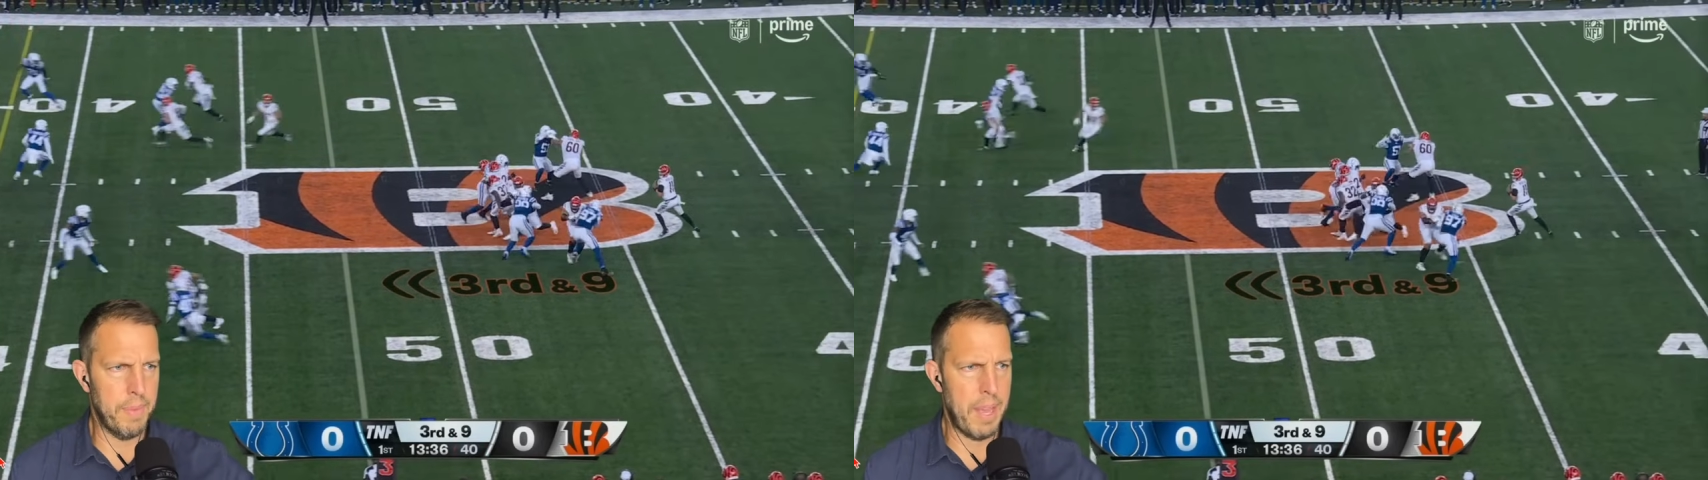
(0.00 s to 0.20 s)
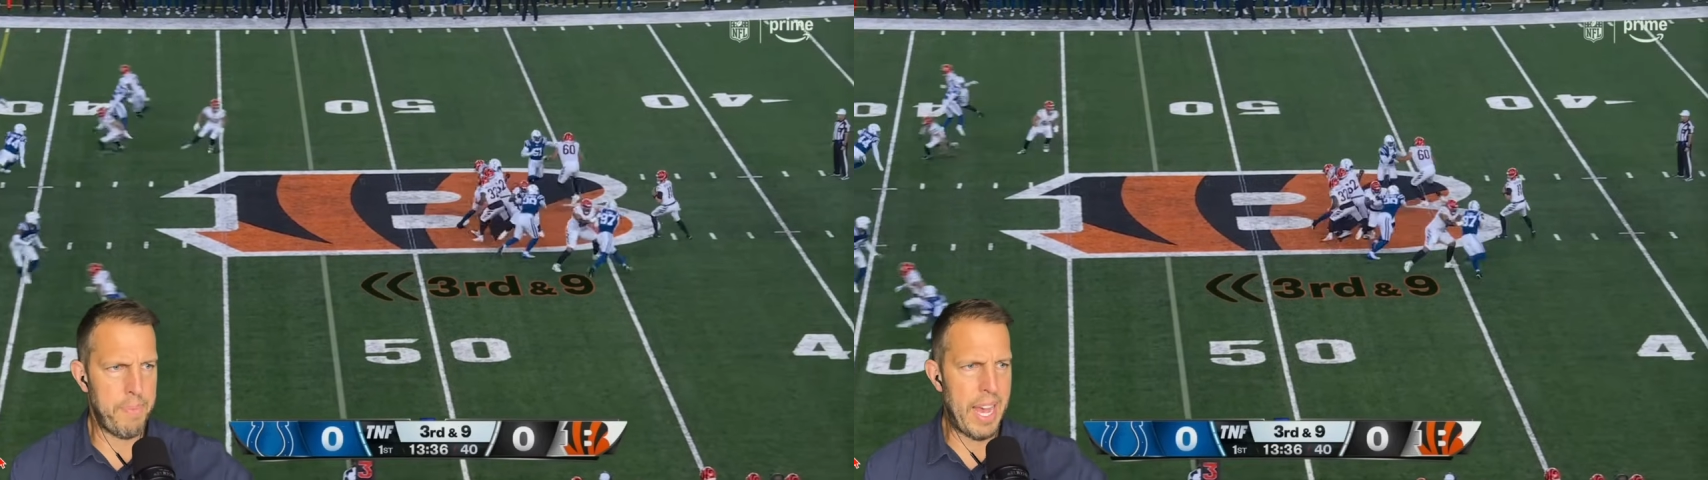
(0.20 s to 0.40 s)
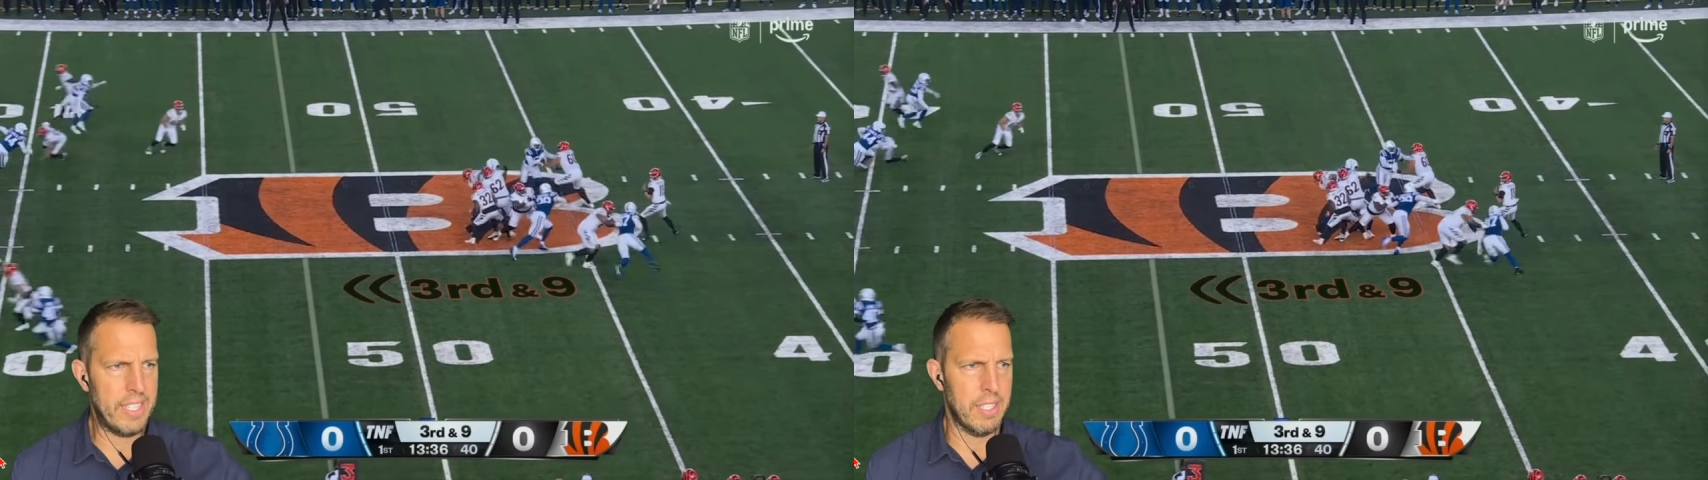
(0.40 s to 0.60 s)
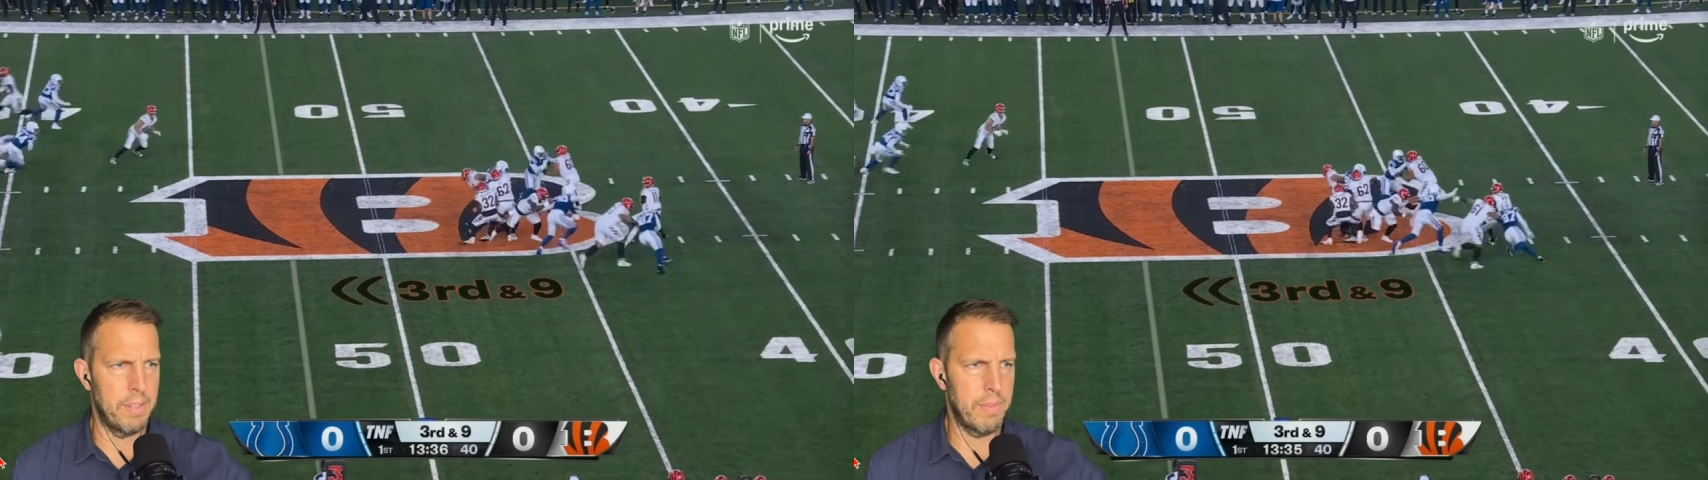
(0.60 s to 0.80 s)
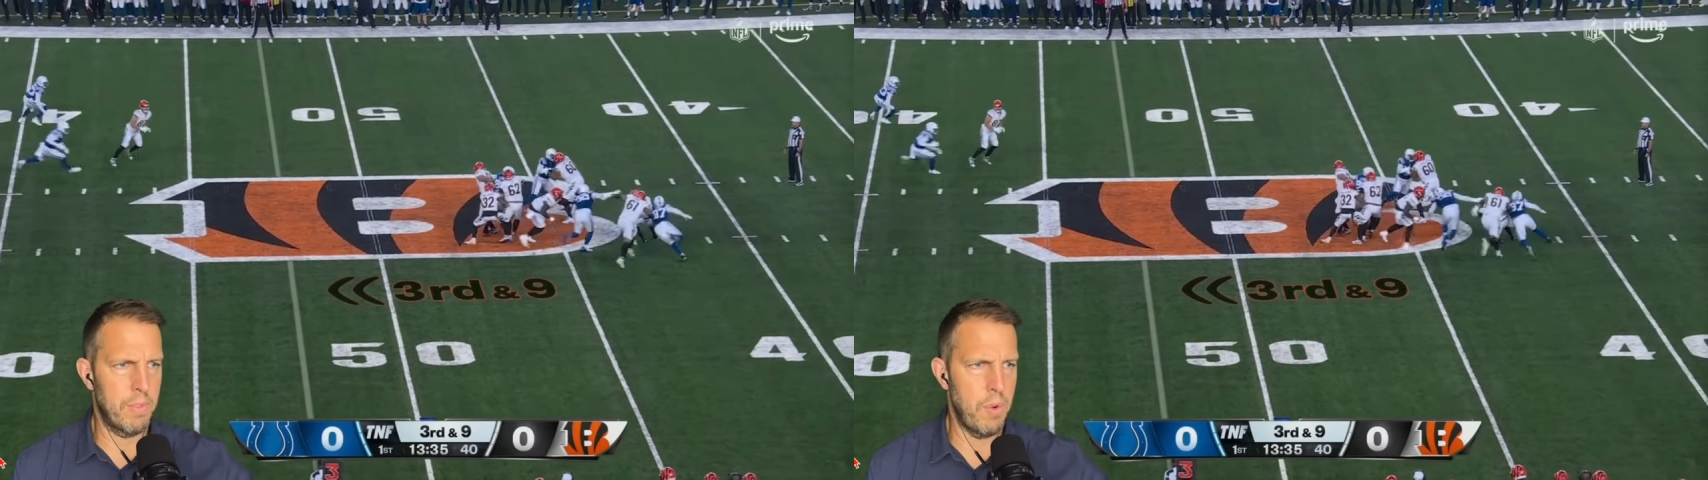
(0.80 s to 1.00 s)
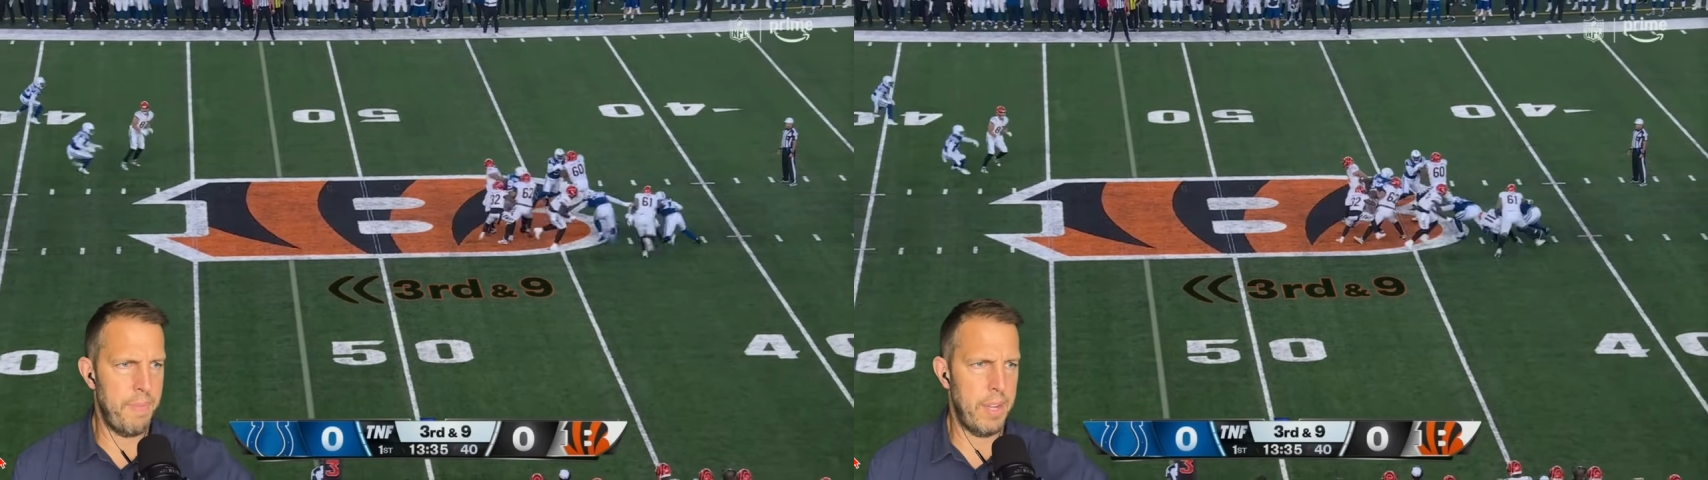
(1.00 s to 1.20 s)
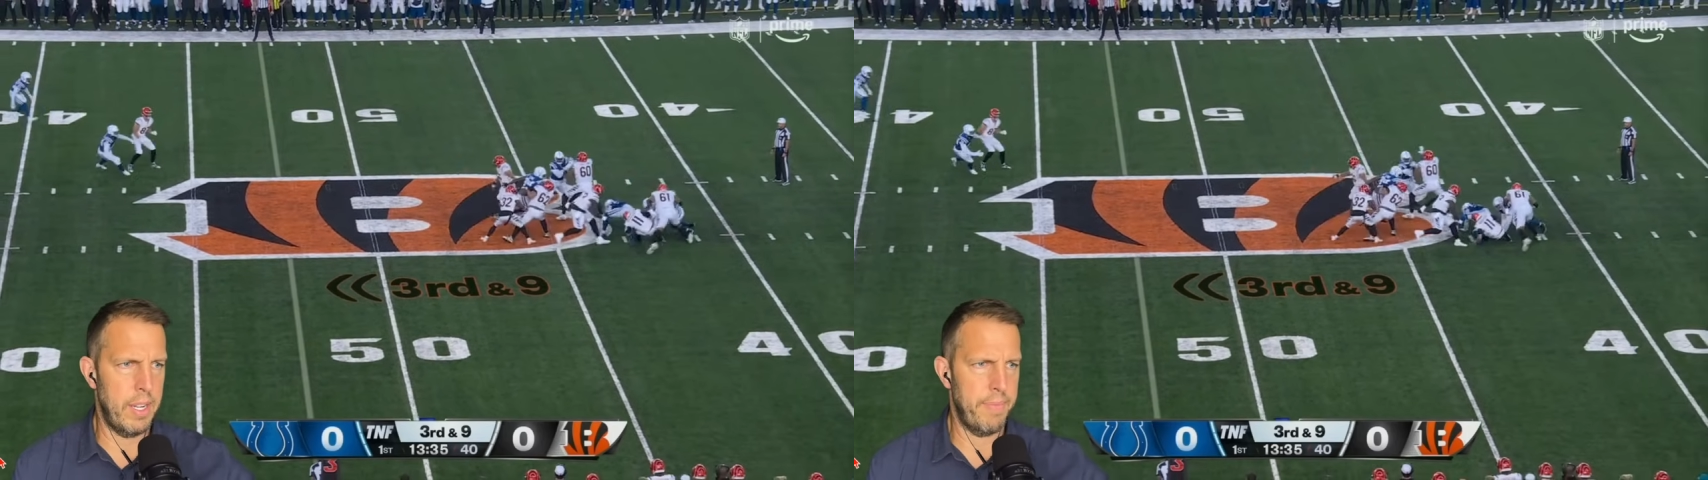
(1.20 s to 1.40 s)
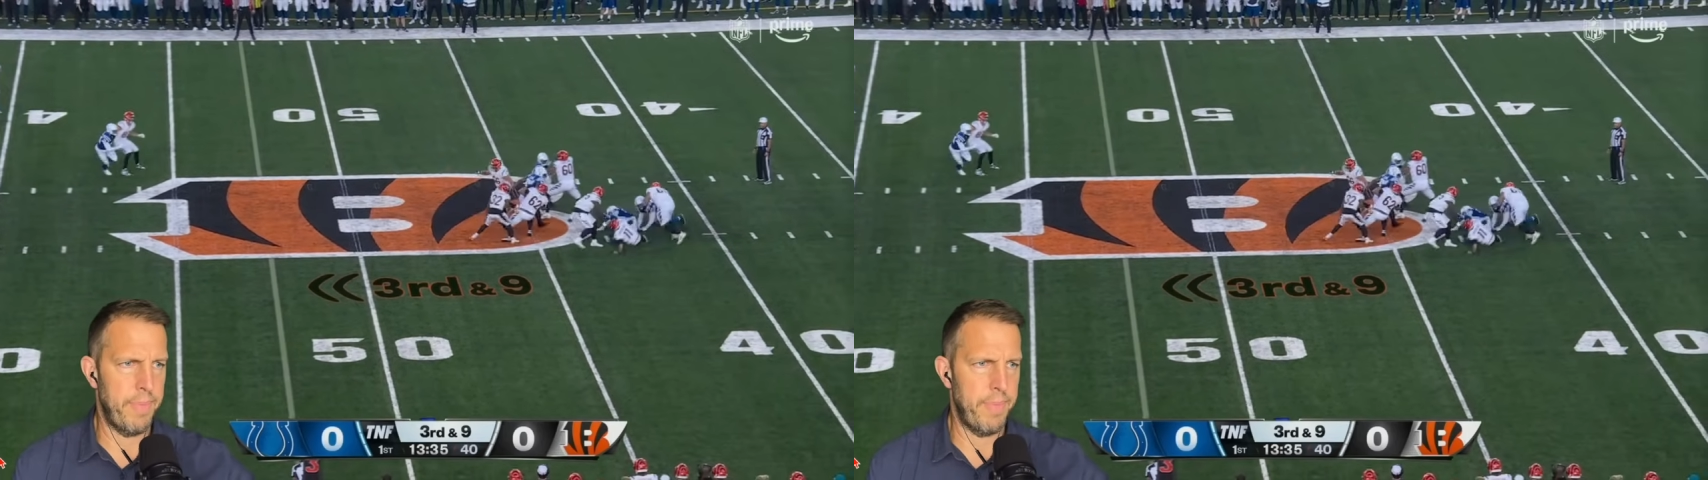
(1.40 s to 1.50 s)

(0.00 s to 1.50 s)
get past him, ripping.